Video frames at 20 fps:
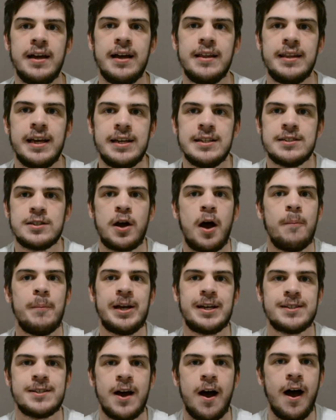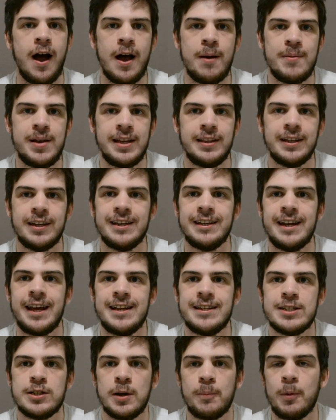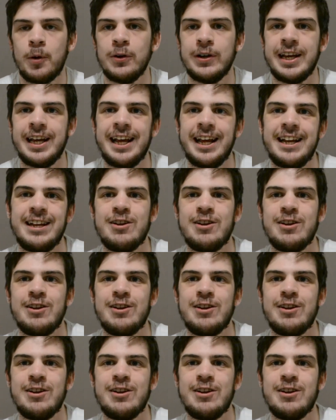There's comic timing that you need to put in.